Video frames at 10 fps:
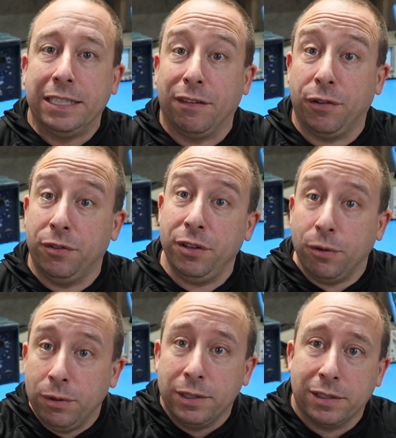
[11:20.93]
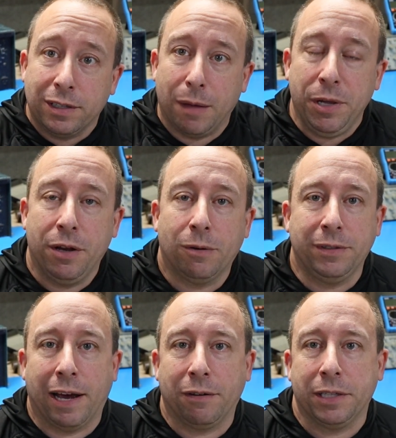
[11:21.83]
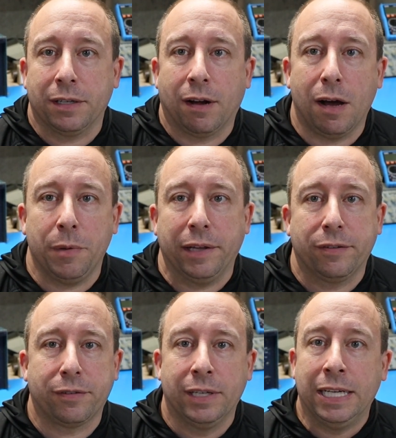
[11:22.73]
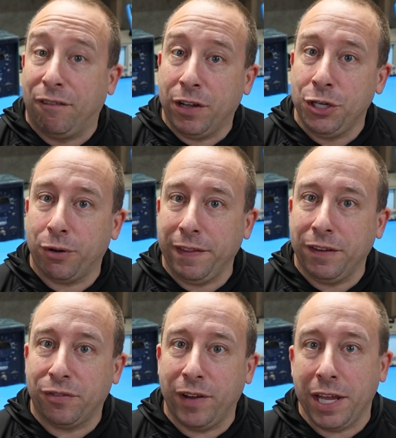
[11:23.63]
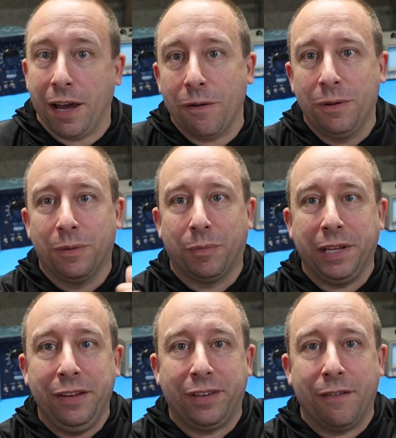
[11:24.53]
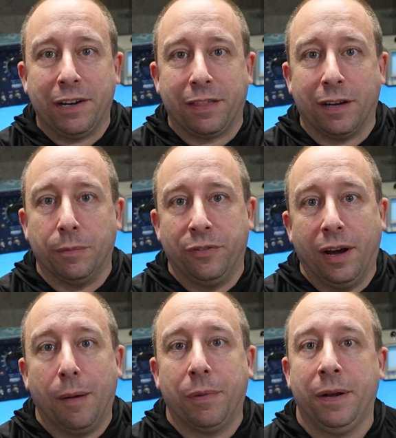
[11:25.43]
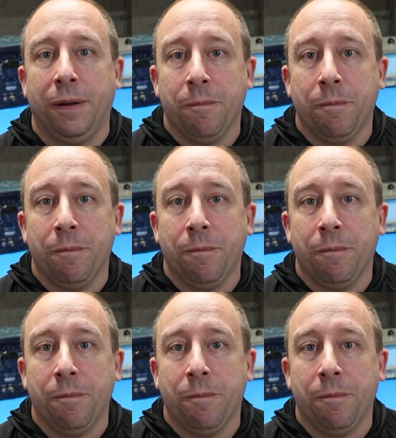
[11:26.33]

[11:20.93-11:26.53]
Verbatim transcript: If you do, let me know down in the comments. If you enjoyed this video, please give it a thumbs up.